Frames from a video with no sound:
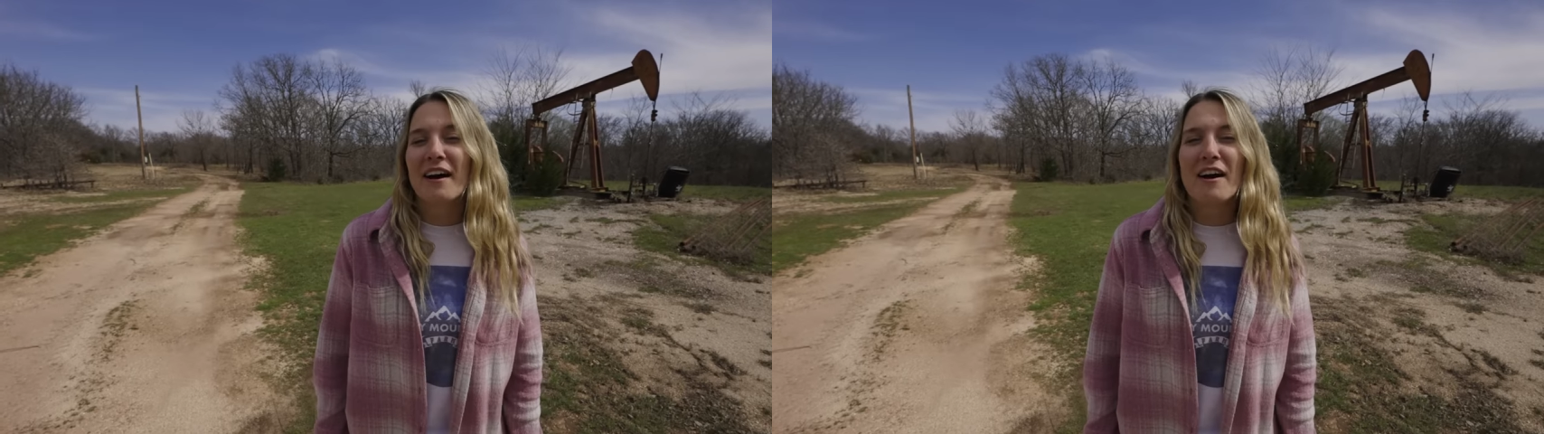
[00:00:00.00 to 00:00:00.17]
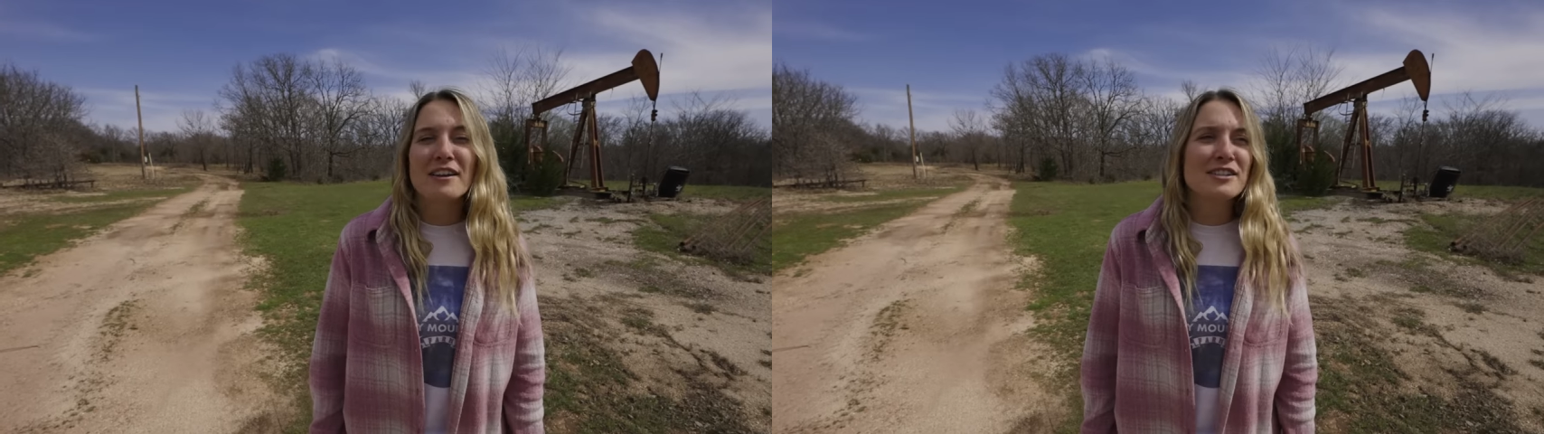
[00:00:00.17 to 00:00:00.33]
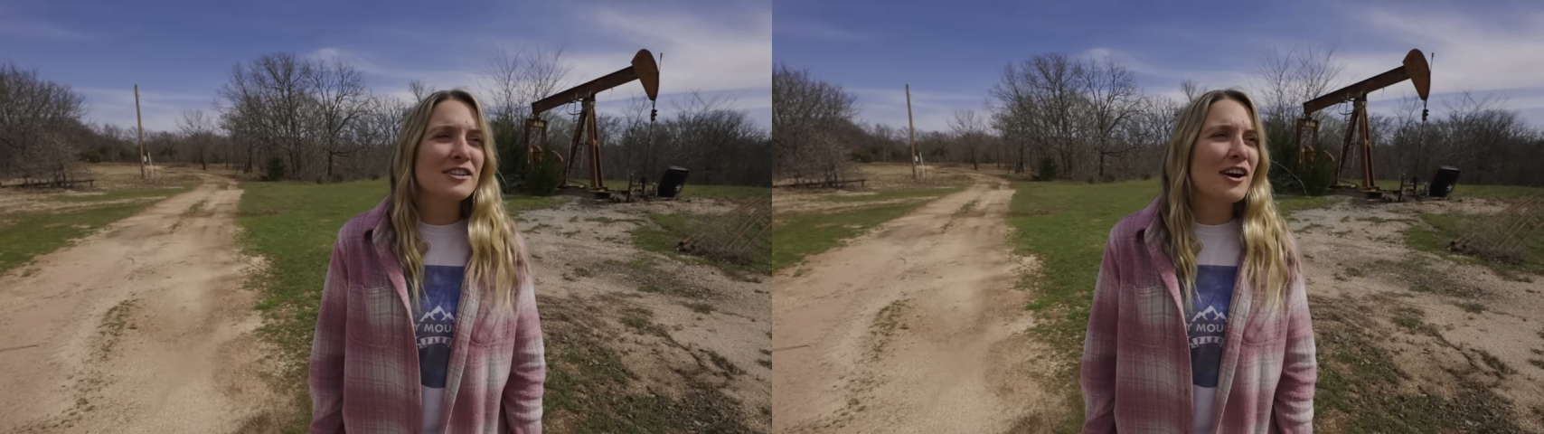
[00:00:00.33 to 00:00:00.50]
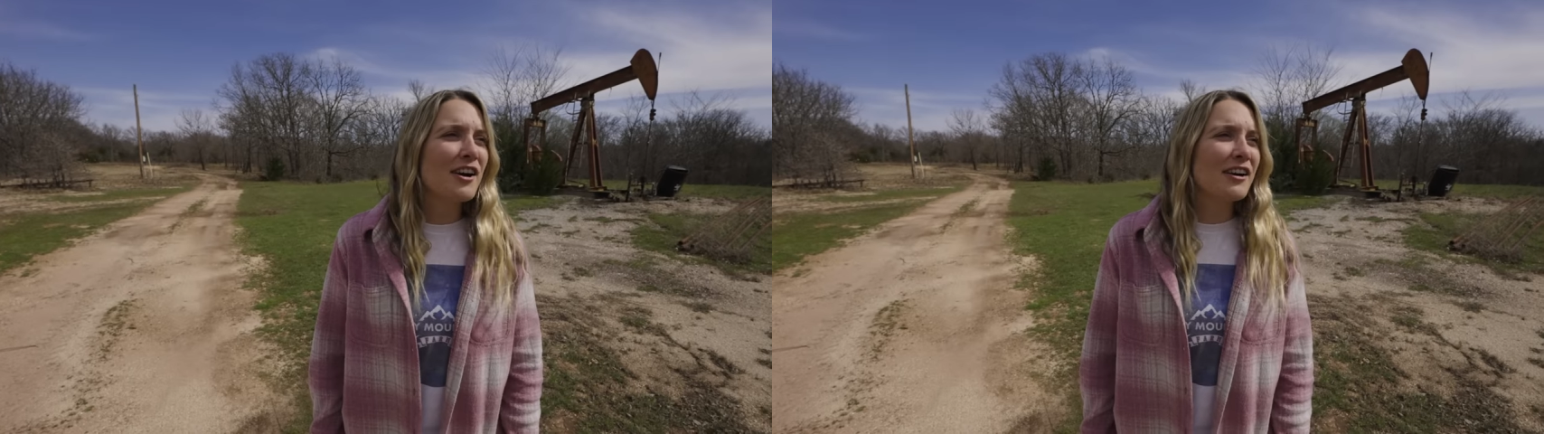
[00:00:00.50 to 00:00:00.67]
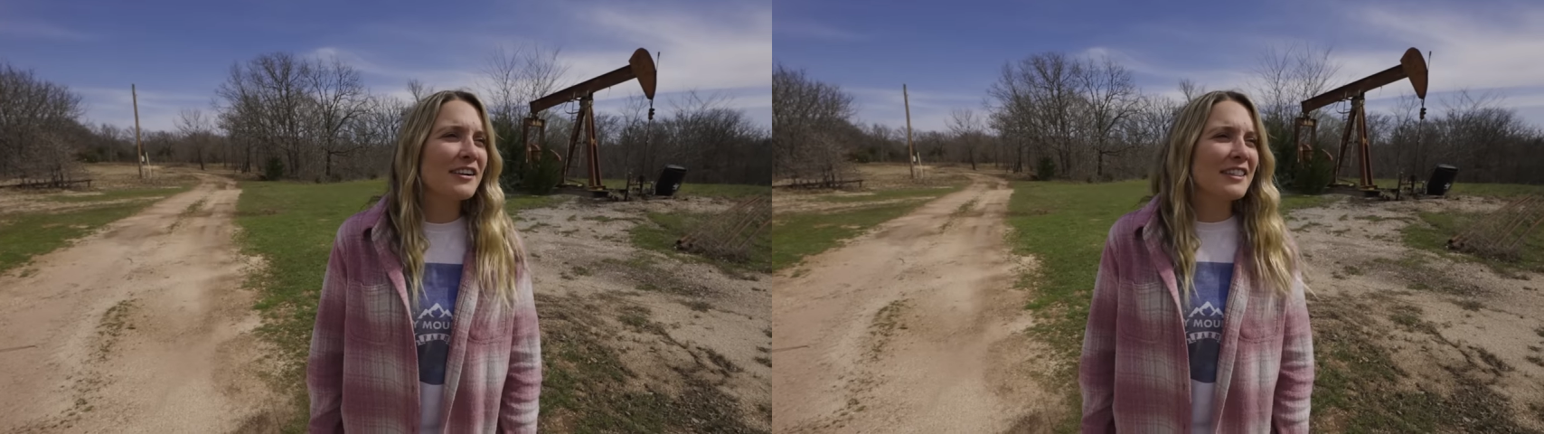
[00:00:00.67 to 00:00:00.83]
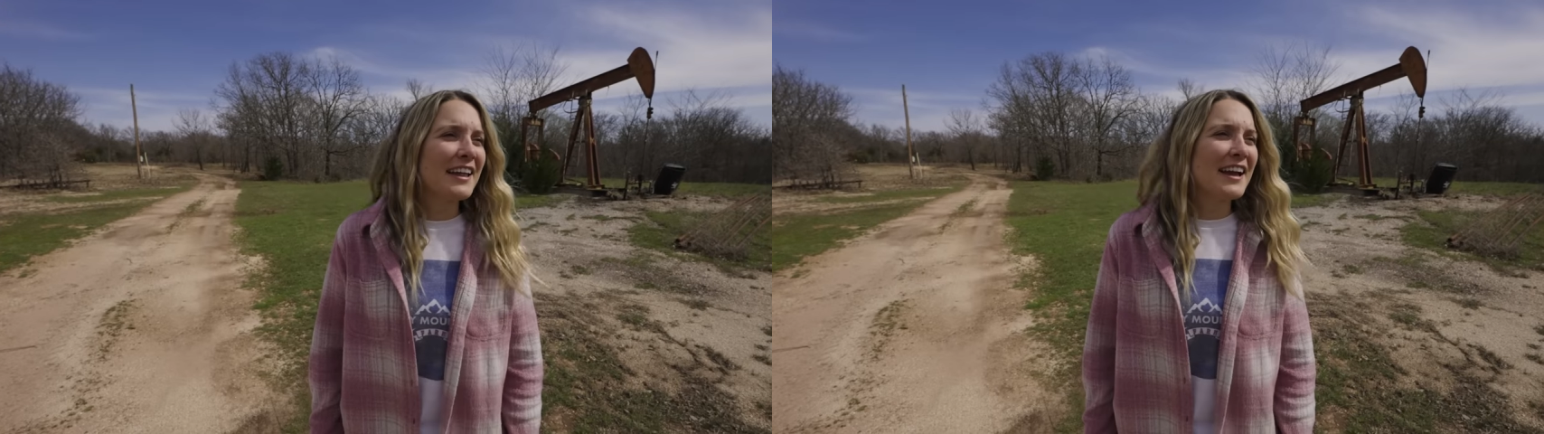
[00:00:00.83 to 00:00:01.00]
odds
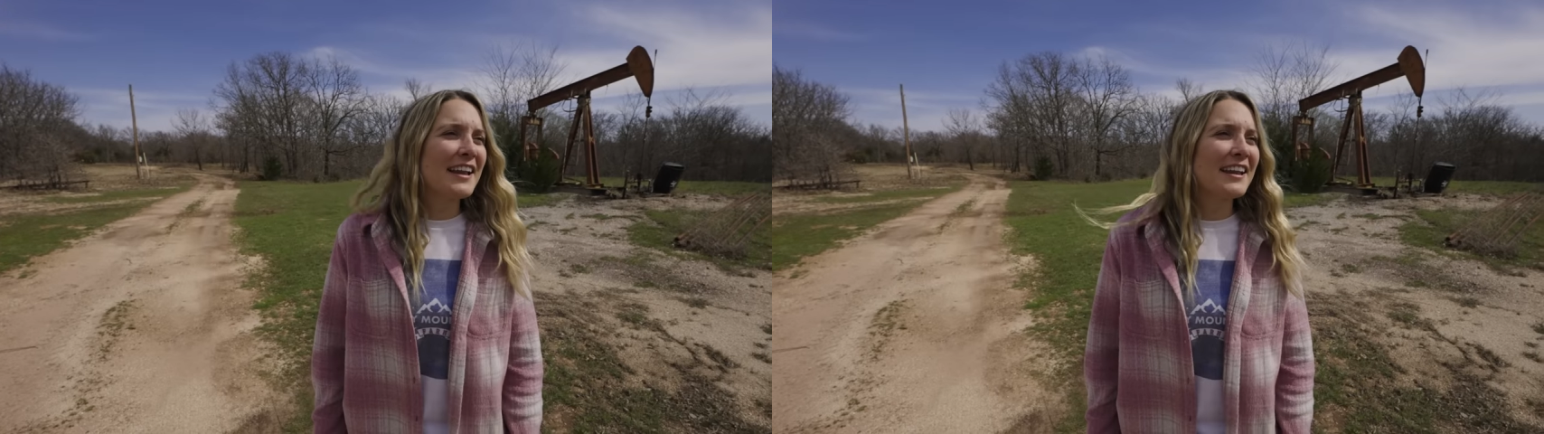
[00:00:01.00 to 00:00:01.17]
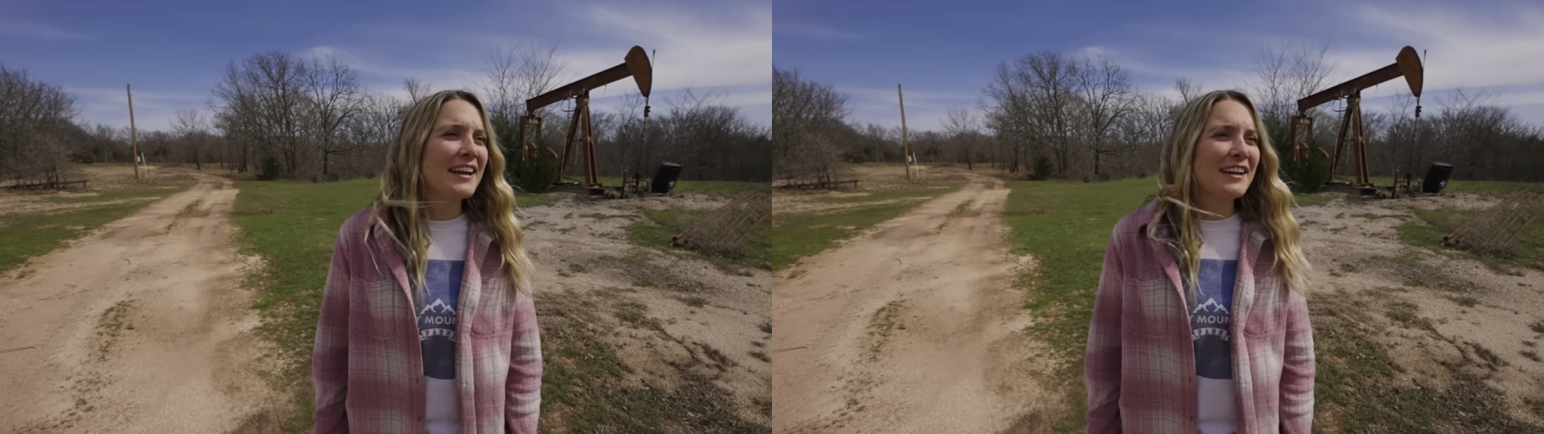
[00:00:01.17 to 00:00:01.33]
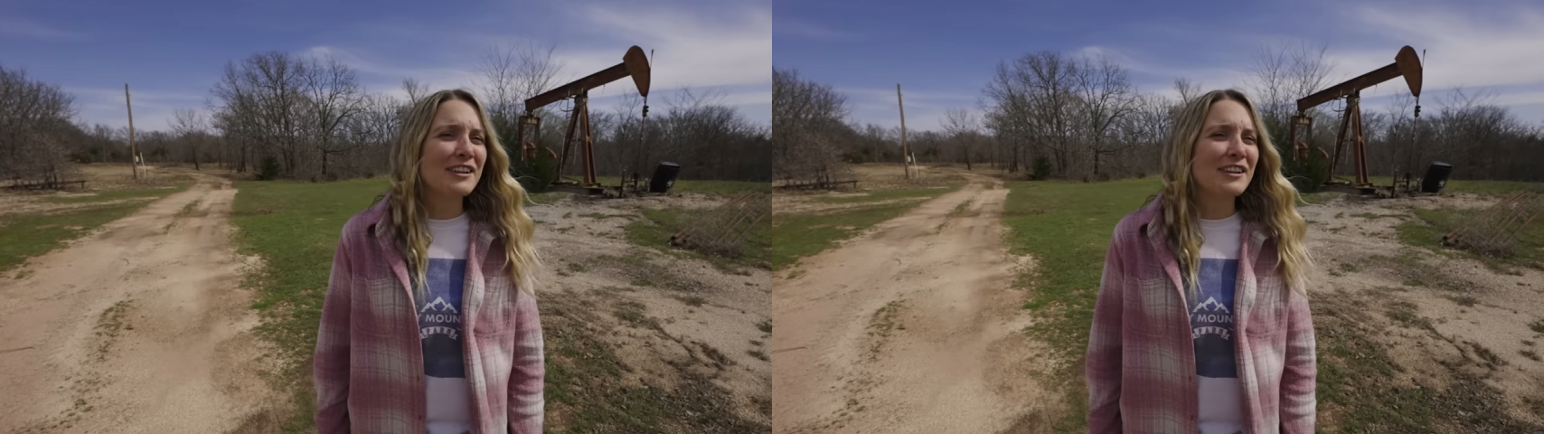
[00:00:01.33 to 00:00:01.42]
are that uh,